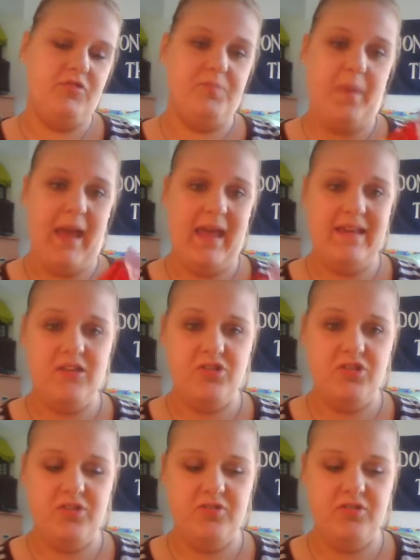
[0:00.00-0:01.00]
Pay
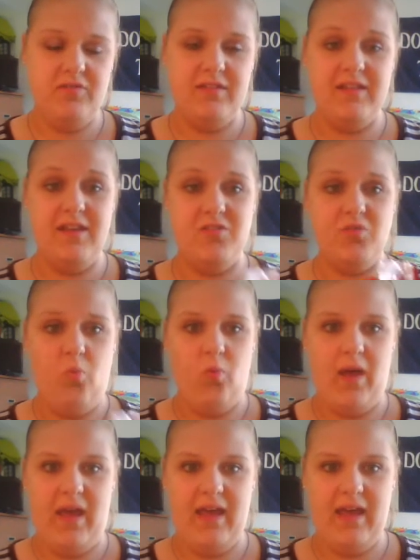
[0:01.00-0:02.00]
attention to your serving size,
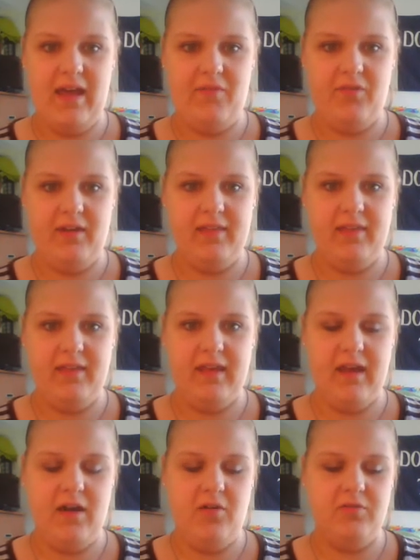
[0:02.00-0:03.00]
weigh everything
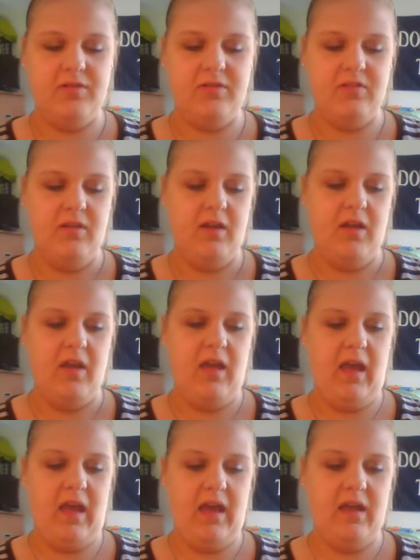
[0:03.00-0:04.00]
out,
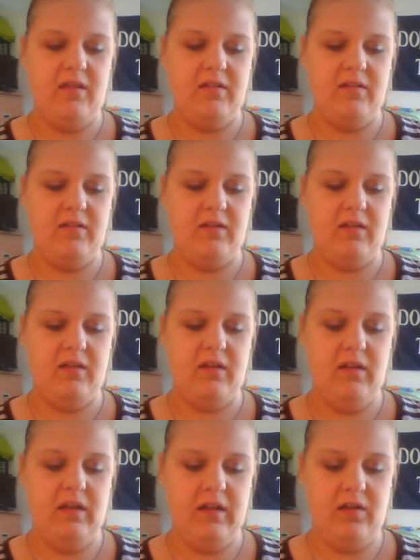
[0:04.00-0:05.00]
and
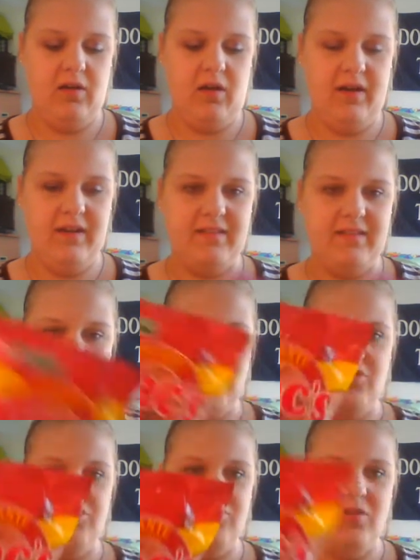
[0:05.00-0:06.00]
honestly,
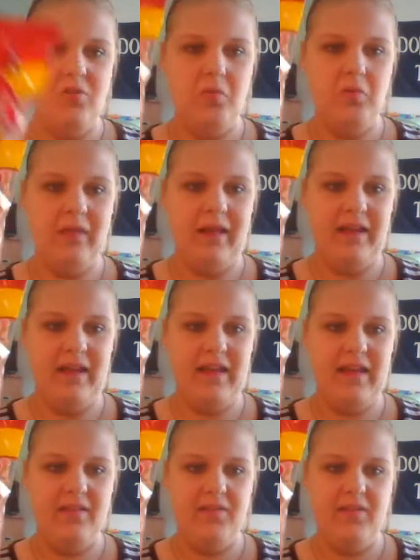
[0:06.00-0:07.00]
they're so
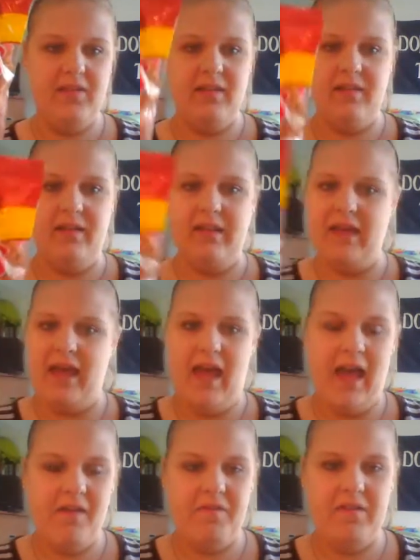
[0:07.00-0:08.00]
light that, like,
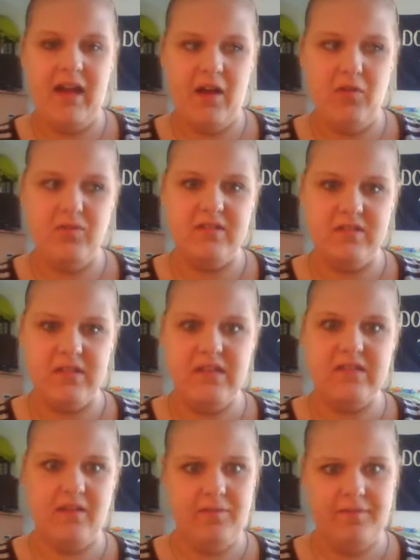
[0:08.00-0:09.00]
half an ounce
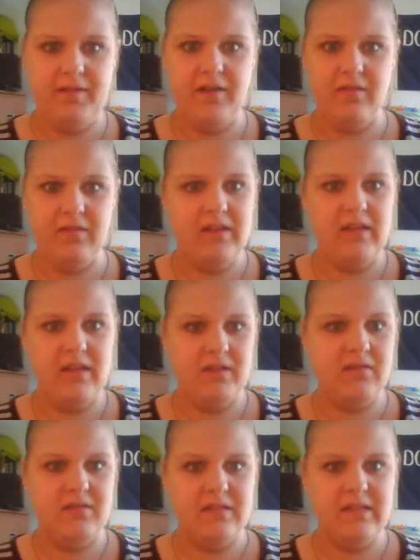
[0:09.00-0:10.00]
is a fairly
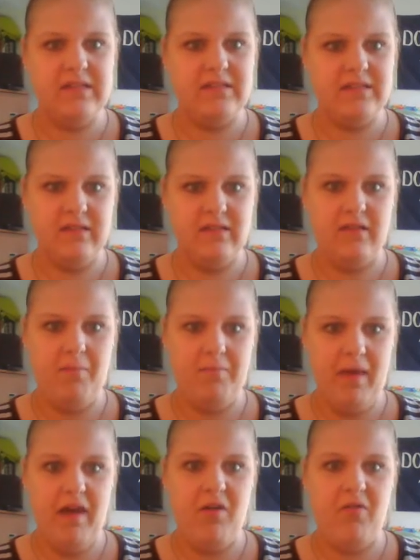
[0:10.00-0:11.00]
decent
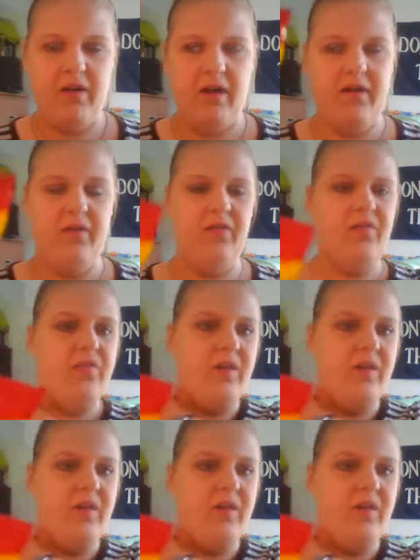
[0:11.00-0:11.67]
amount of